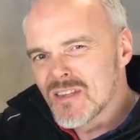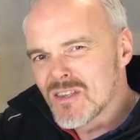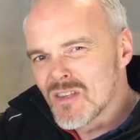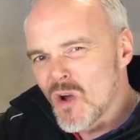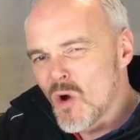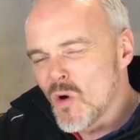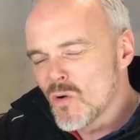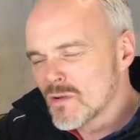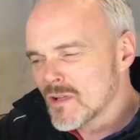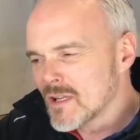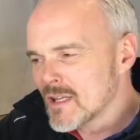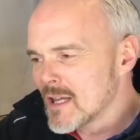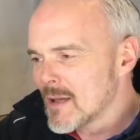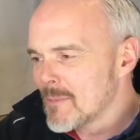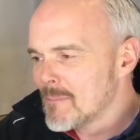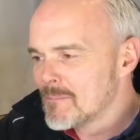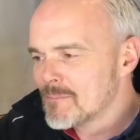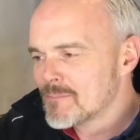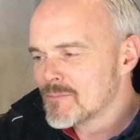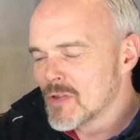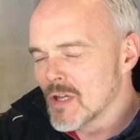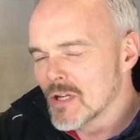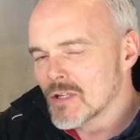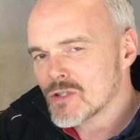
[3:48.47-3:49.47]
Holding
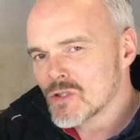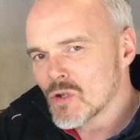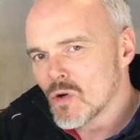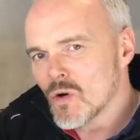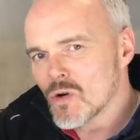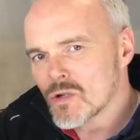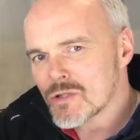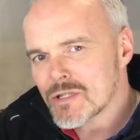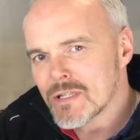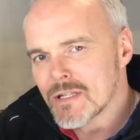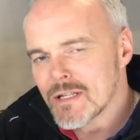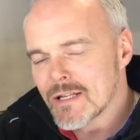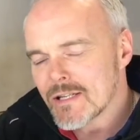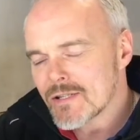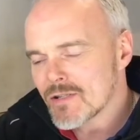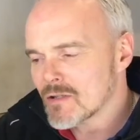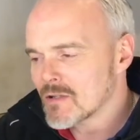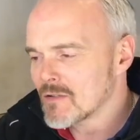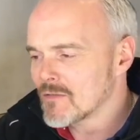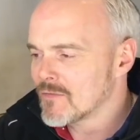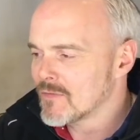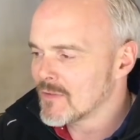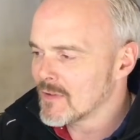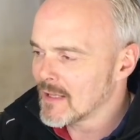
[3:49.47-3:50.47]
your torch in a sort
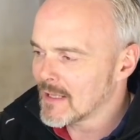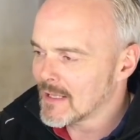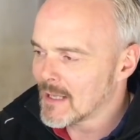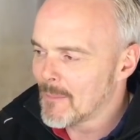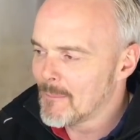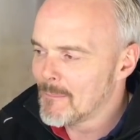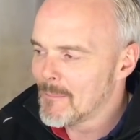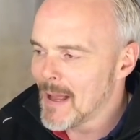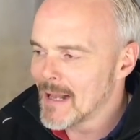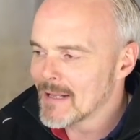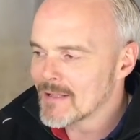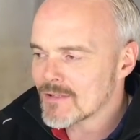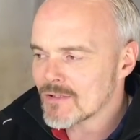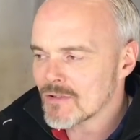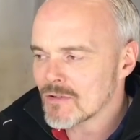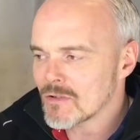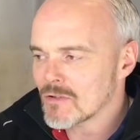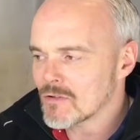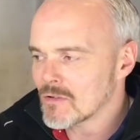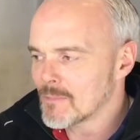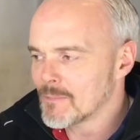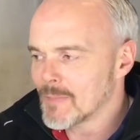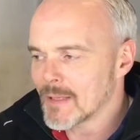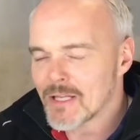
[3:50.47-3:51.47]
of like a pencil
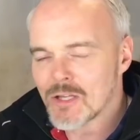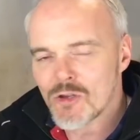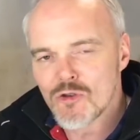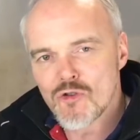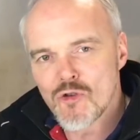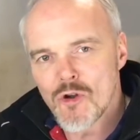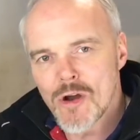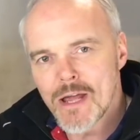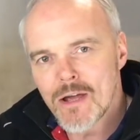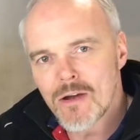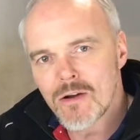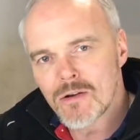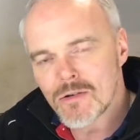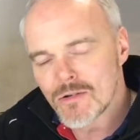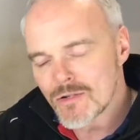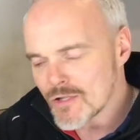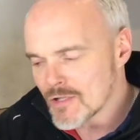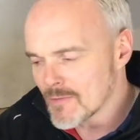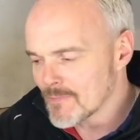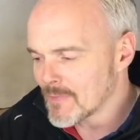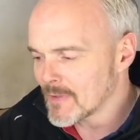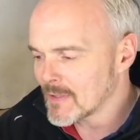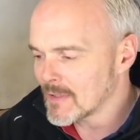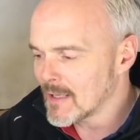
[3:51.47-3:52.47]
or a big crayon or
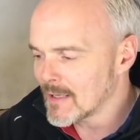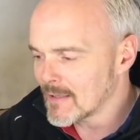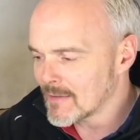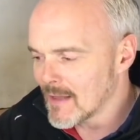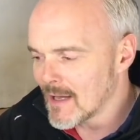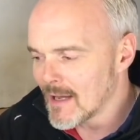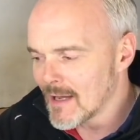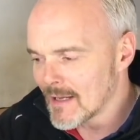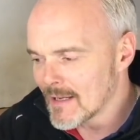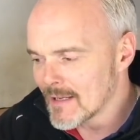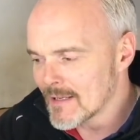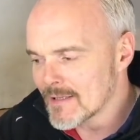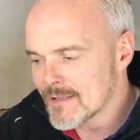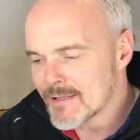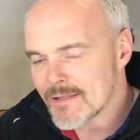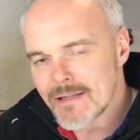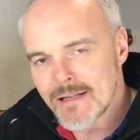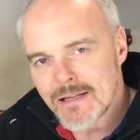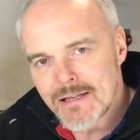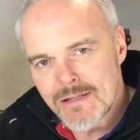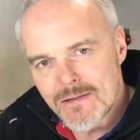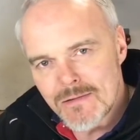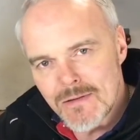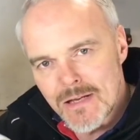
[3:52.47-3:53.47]
something like that
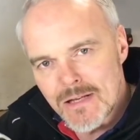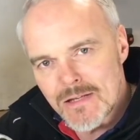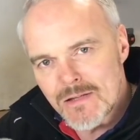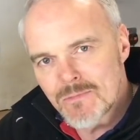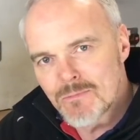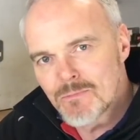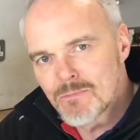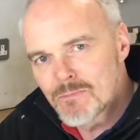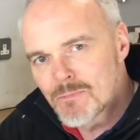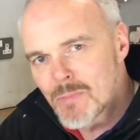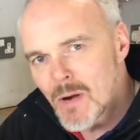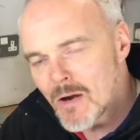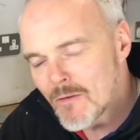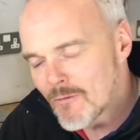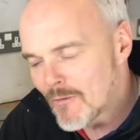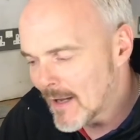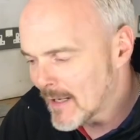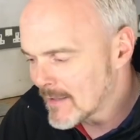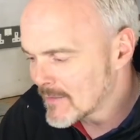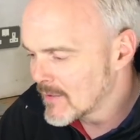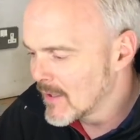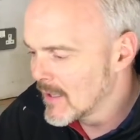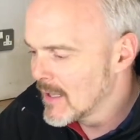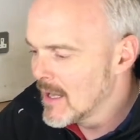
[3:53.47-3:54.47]
is
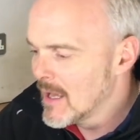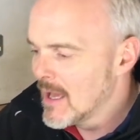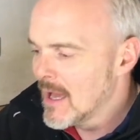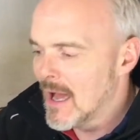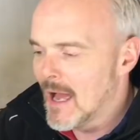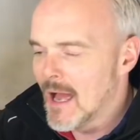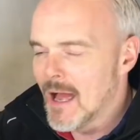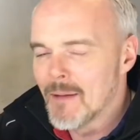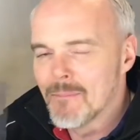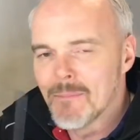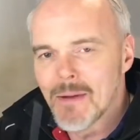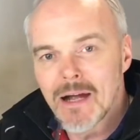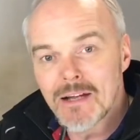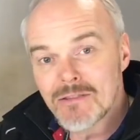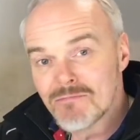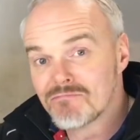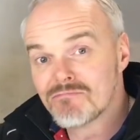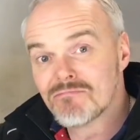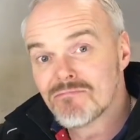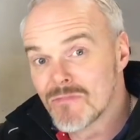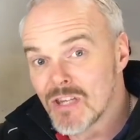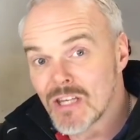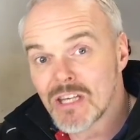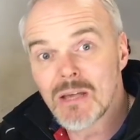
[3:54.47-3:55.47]
perfect. And
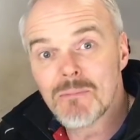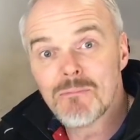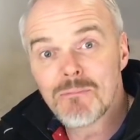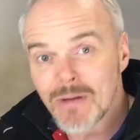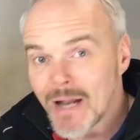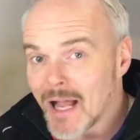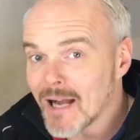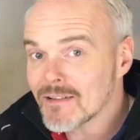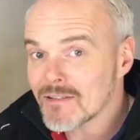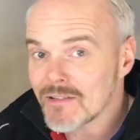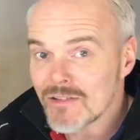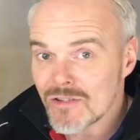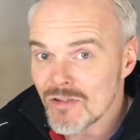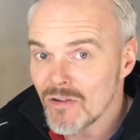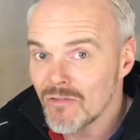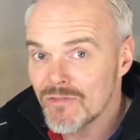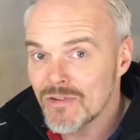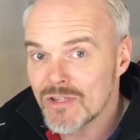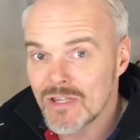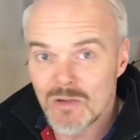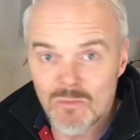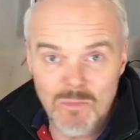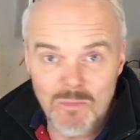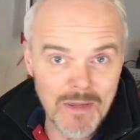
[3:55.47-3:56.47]
you can practice
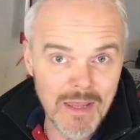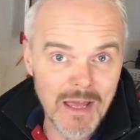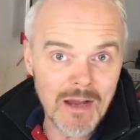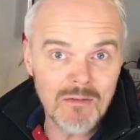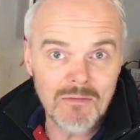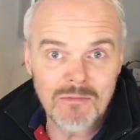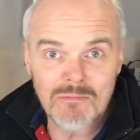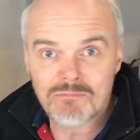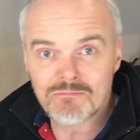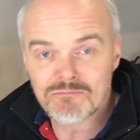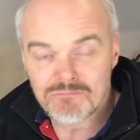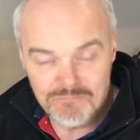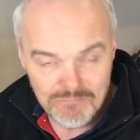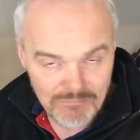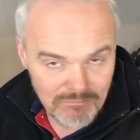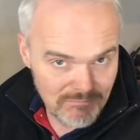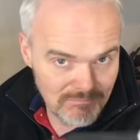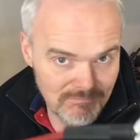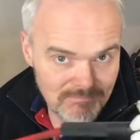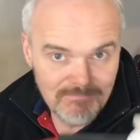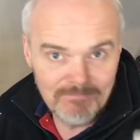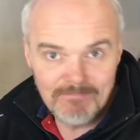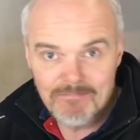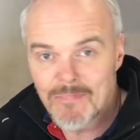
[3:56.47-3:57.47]
obviously without
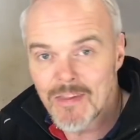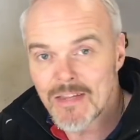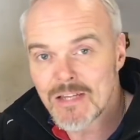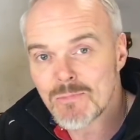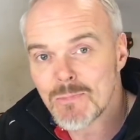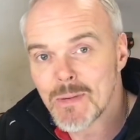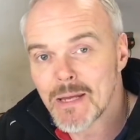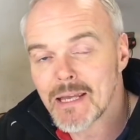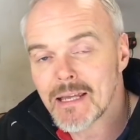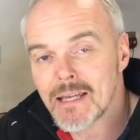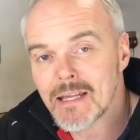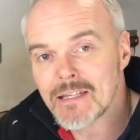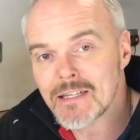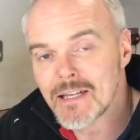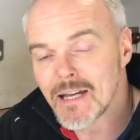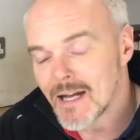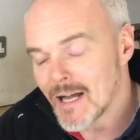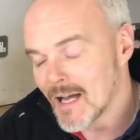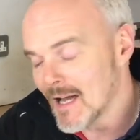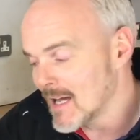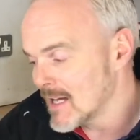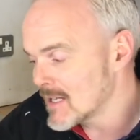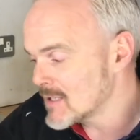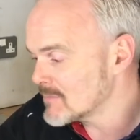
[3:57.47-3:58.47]
this being in your
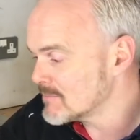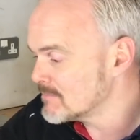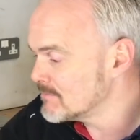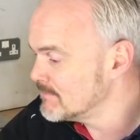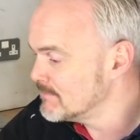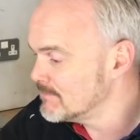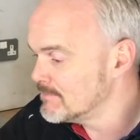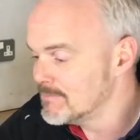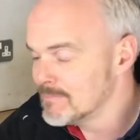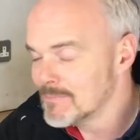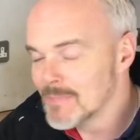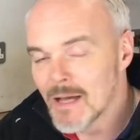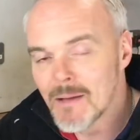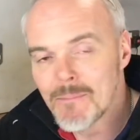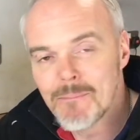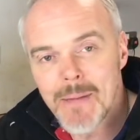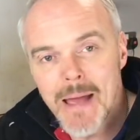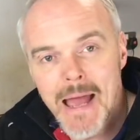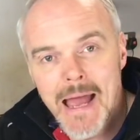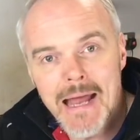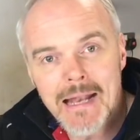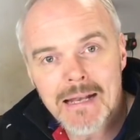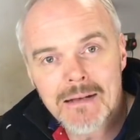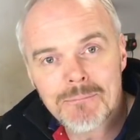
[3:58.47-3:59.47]
hand,
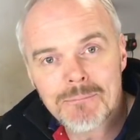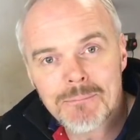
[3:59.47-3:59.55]
pen,